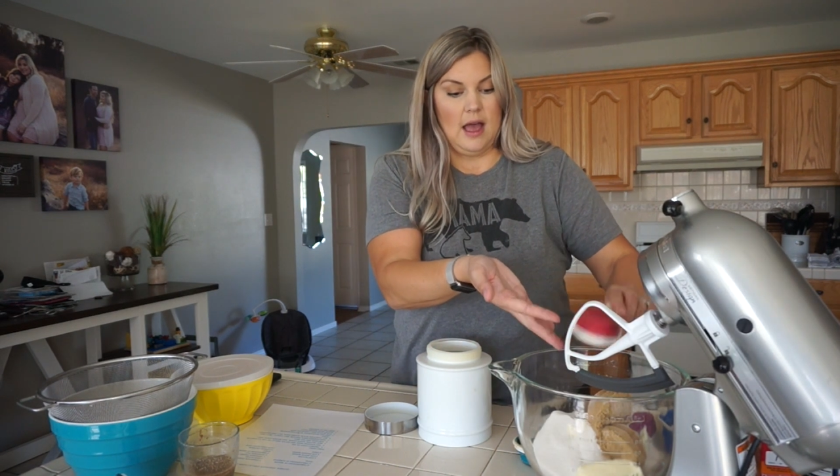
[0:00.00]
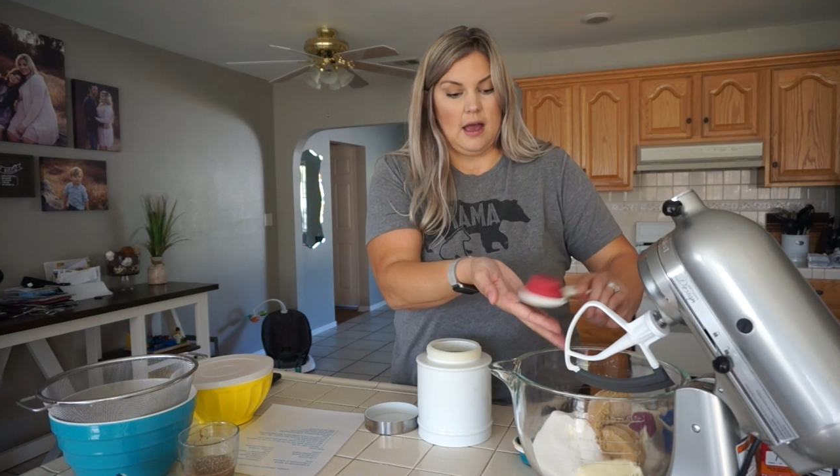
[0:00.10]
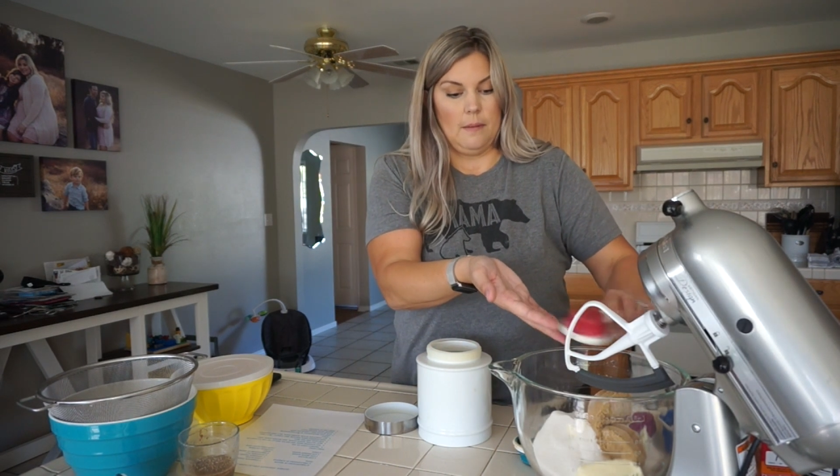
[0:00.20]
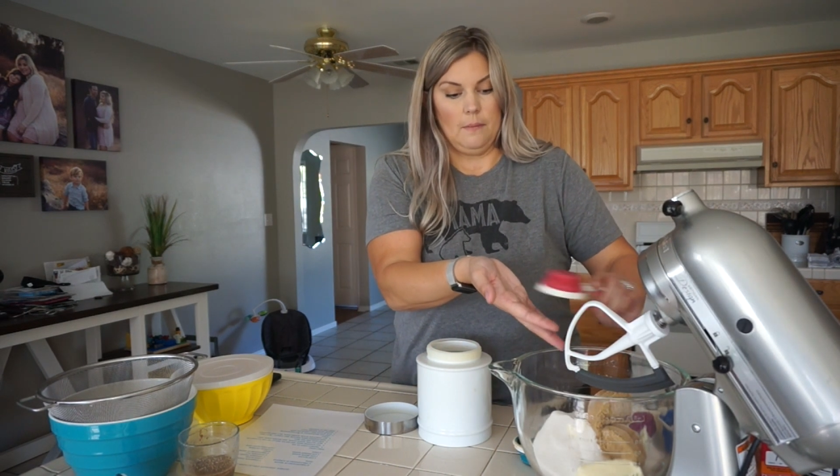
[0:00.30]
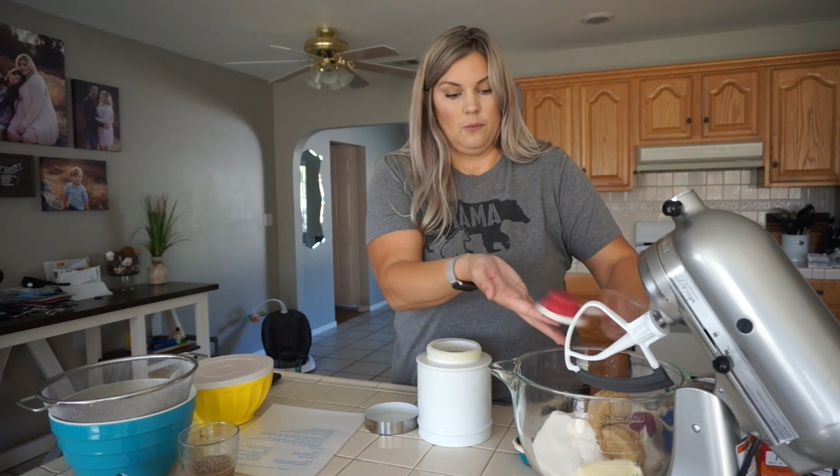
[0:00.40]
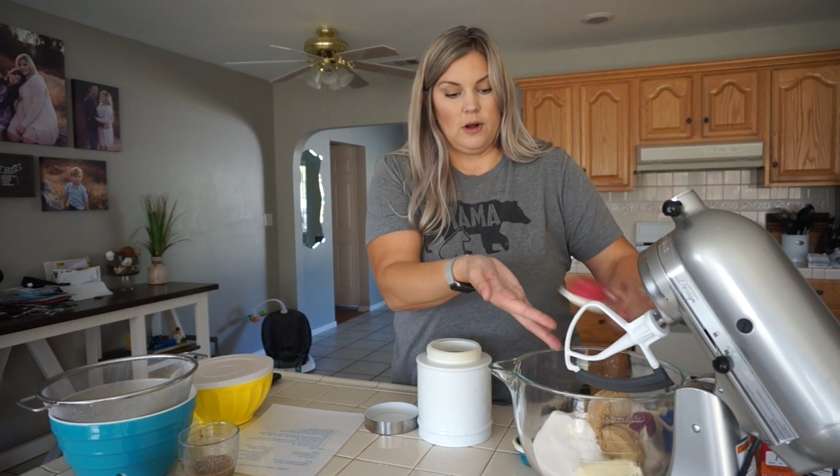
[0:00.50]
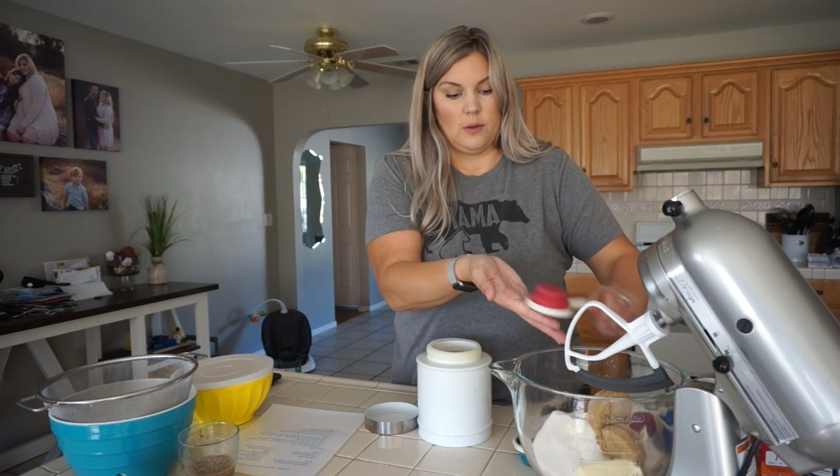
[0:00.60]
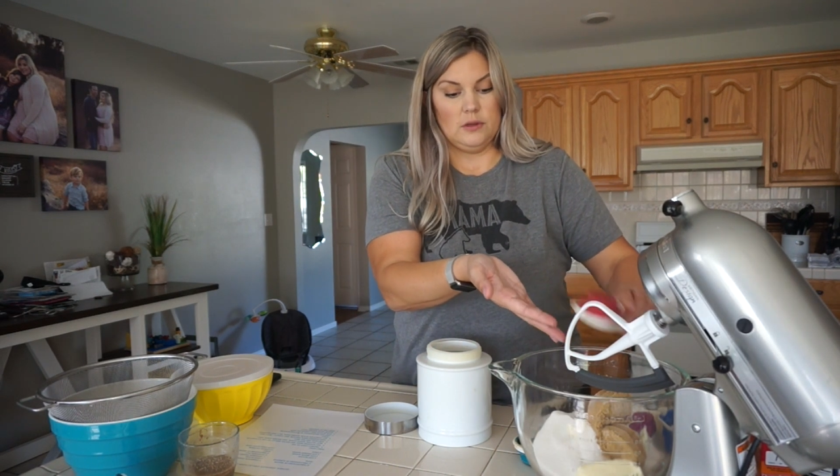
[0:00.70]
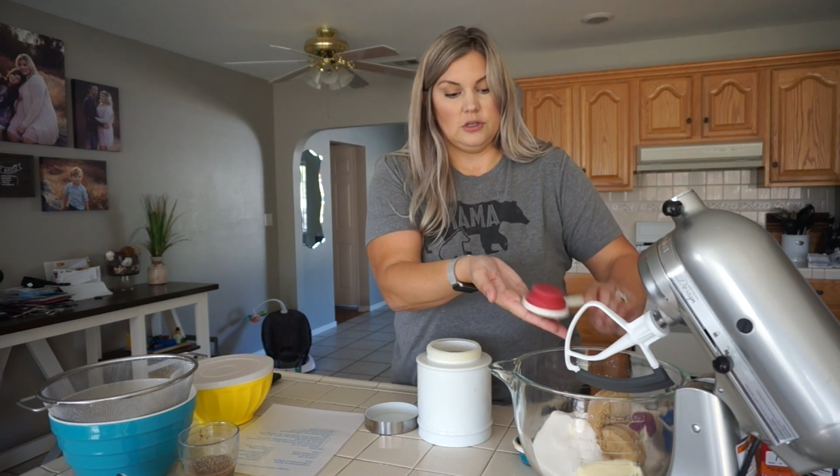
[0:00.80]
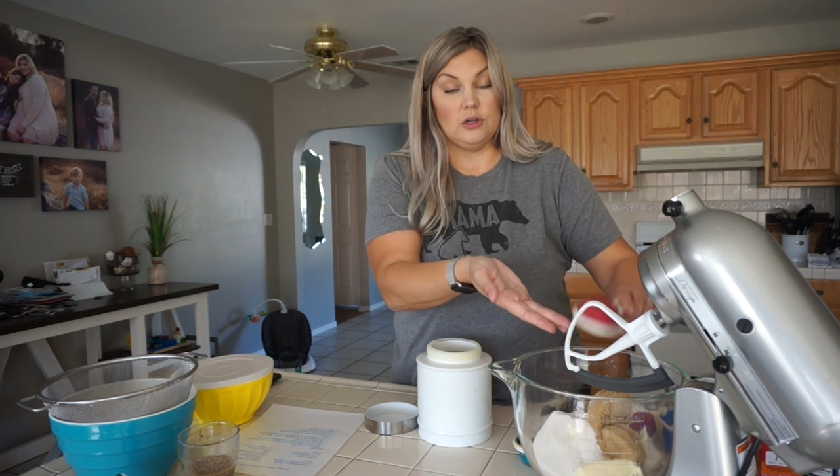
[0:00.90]
when
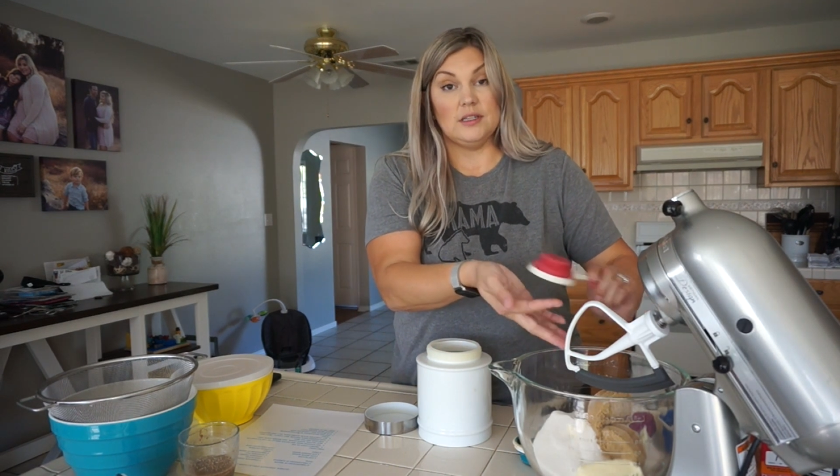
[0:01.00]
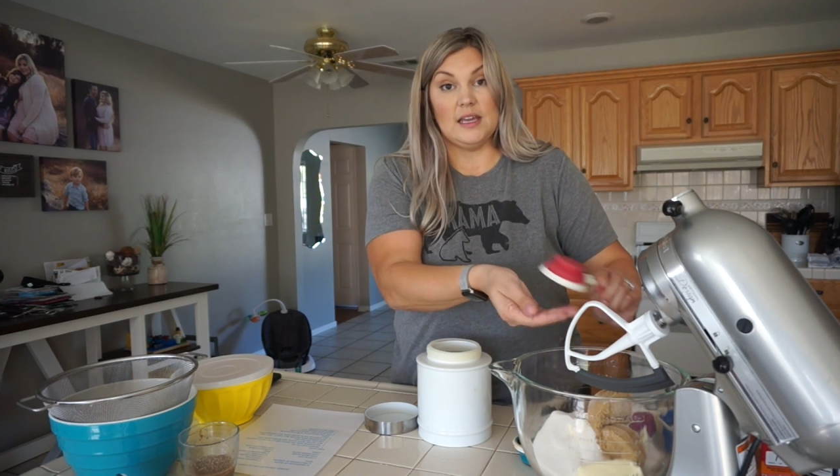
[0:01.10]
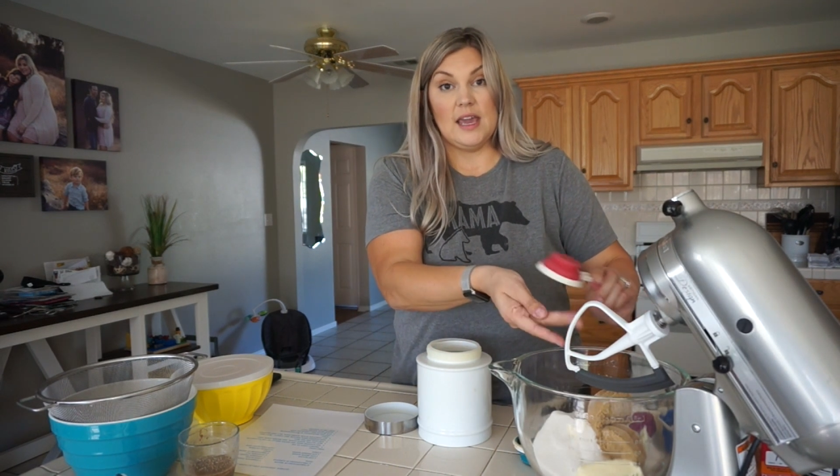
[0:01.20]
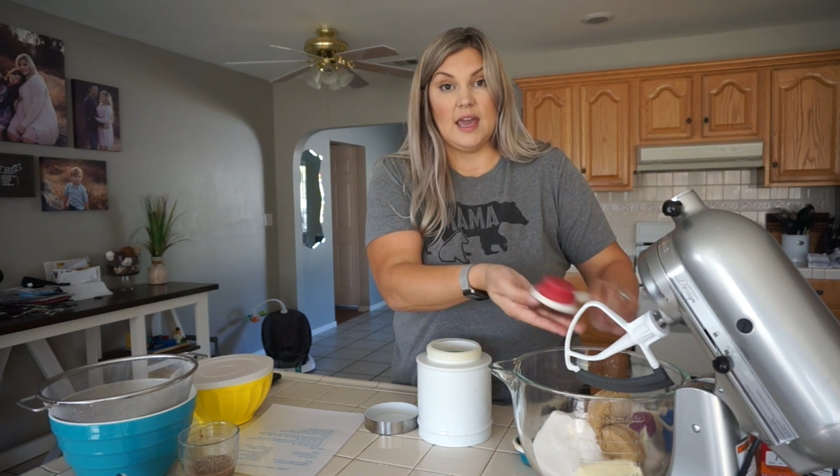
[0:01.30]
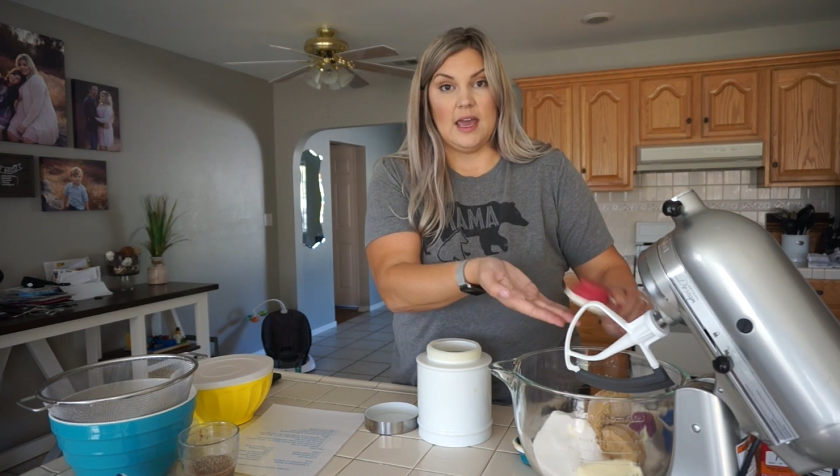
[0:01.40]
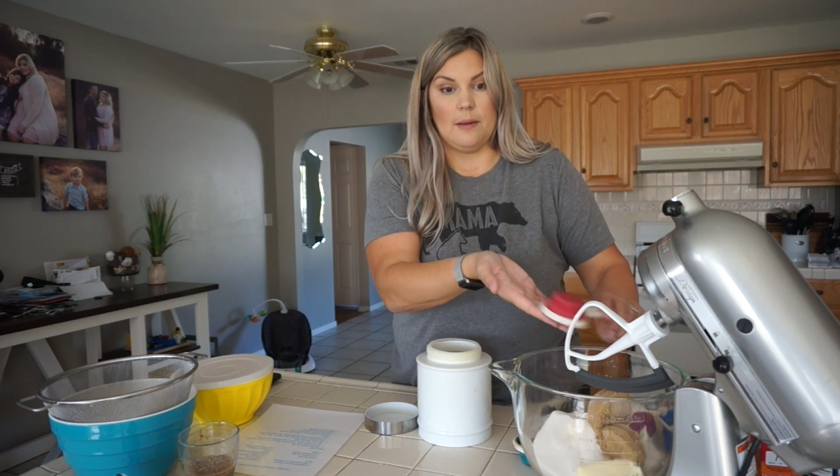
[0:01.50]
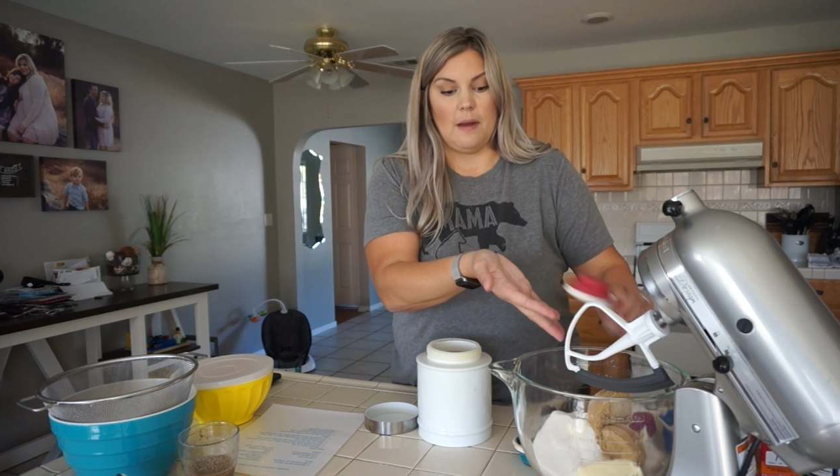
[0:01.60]
I was nursing him.